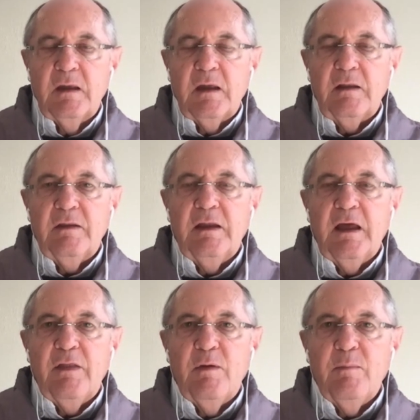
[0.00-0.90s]
And then the
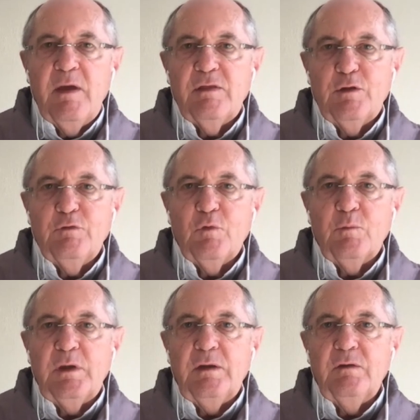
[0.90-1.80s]
other method for
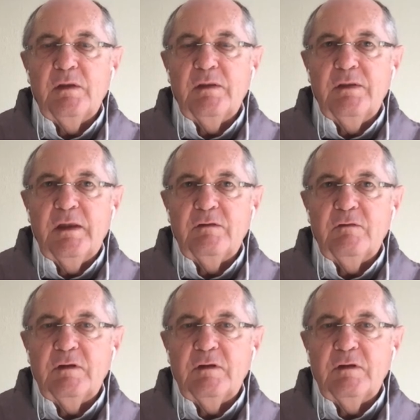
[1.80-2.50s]
me that